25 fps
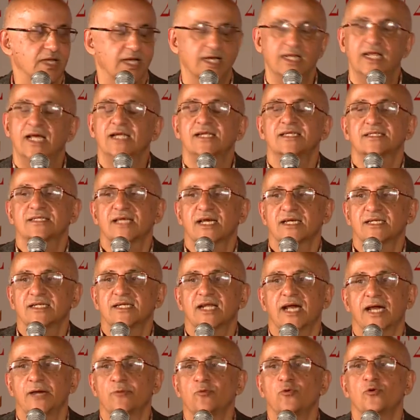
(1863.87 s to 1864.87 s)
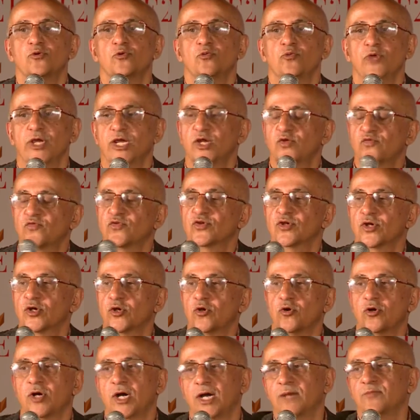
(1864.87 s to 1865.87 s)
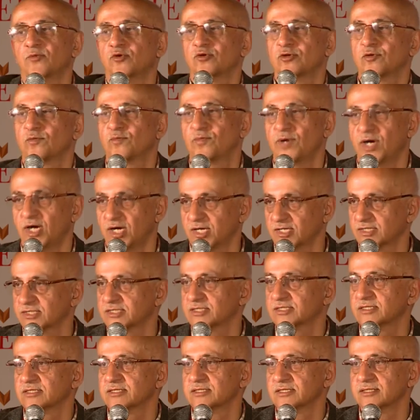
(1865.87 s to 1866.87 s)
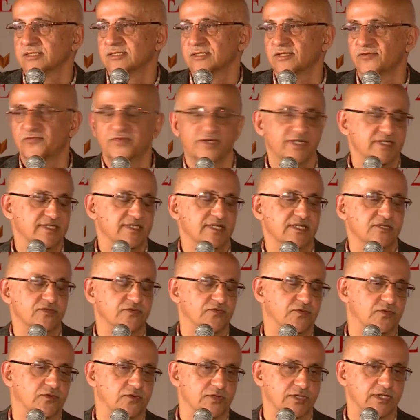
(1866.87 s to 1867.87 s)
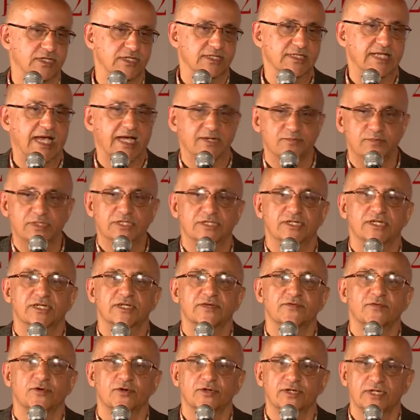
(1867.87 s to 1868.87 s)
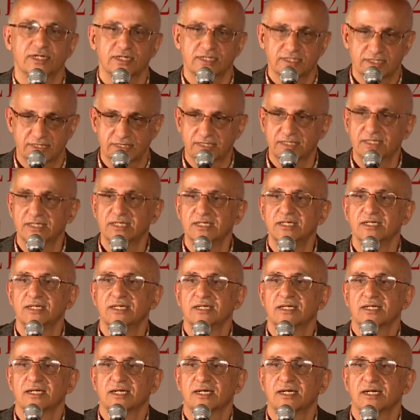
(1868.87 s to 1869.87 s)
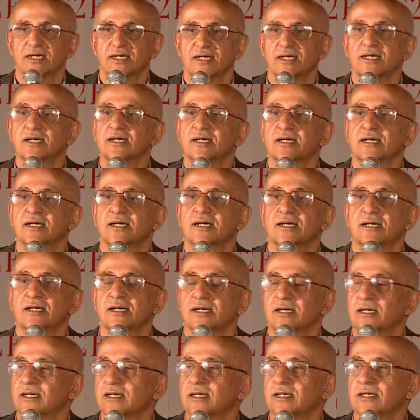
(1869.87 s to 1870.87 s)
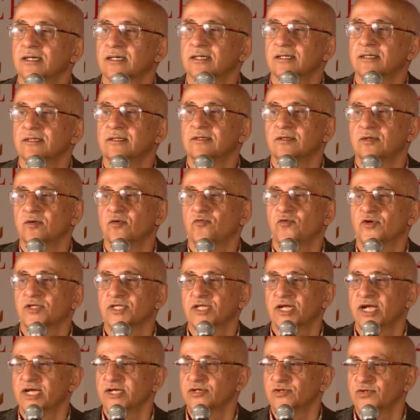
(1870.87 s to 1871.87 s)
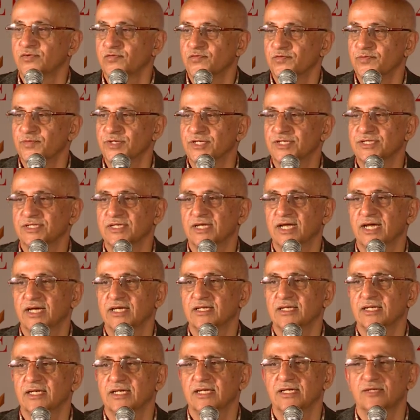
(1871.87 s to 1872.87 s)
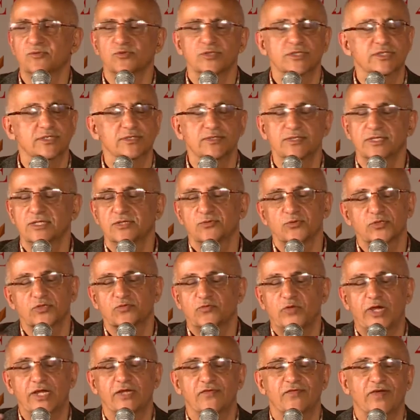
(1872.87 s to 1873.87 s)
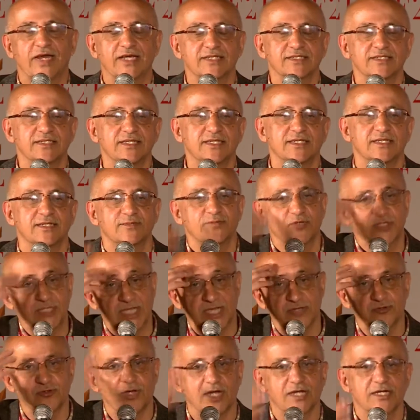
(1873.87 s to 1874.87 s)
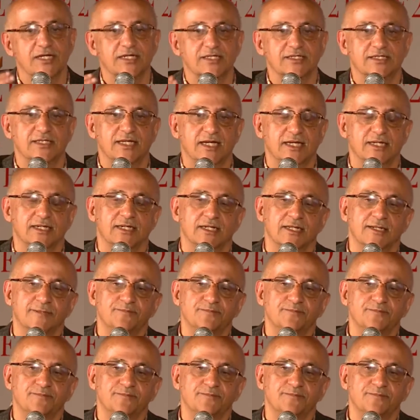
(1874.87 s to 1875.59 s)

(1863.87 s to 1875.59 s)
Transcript: And I decided I won't wait for a law. I'm going to pass the first set of orders, administrative orders. Uh, uh, uh, for the right to information. And it was, it was quite fascinating because I had to understand.